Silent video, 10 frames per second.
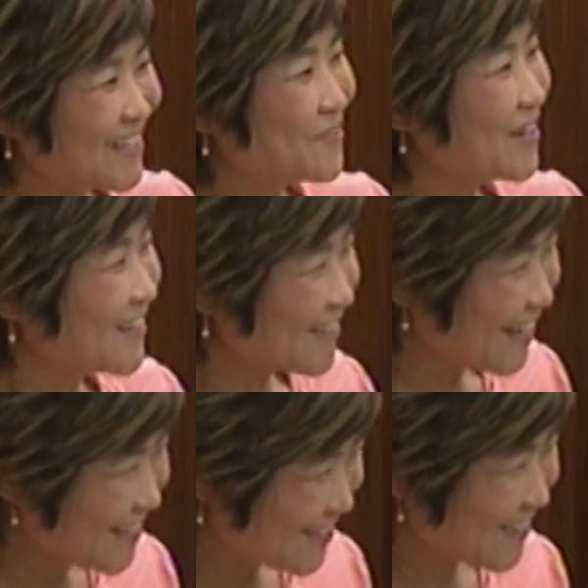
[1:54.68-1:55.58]

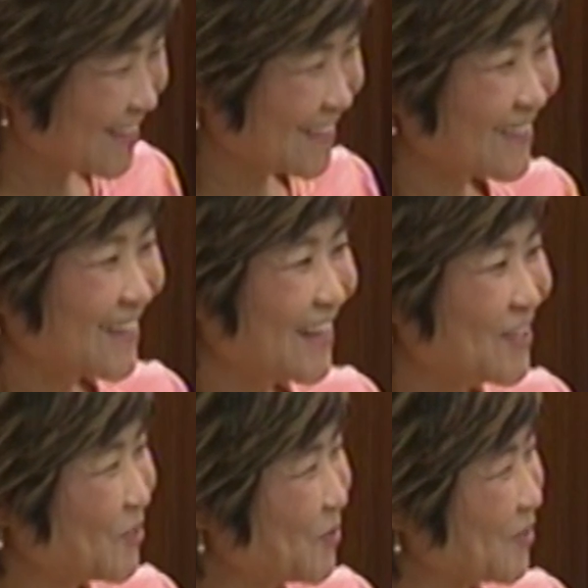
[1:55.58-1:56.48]
recognizes and
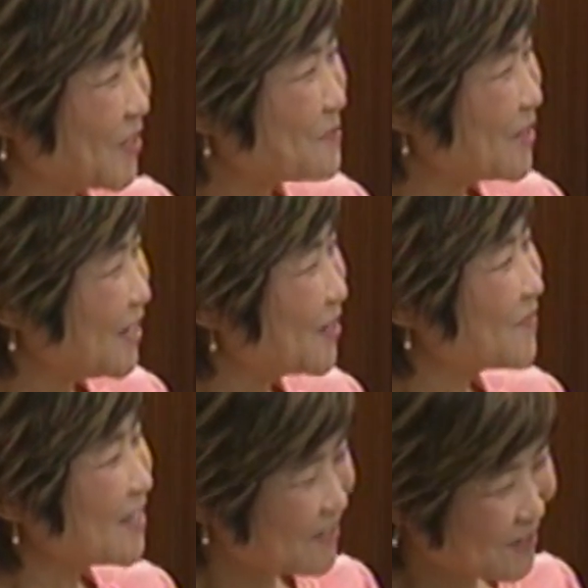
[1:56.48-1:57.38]
knows the meaning of
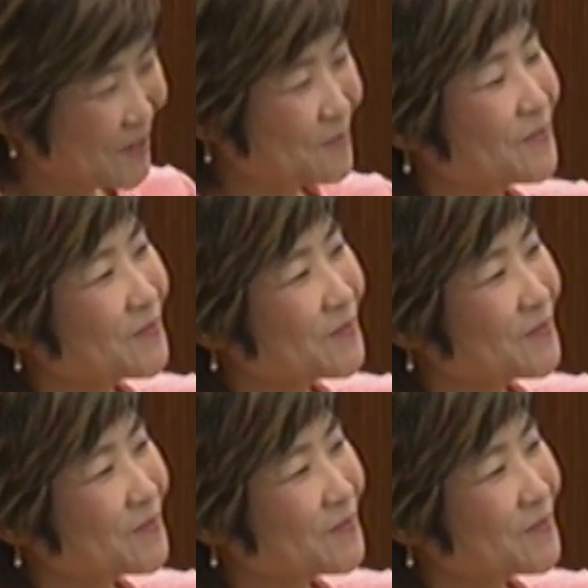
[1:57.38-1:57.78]
that term.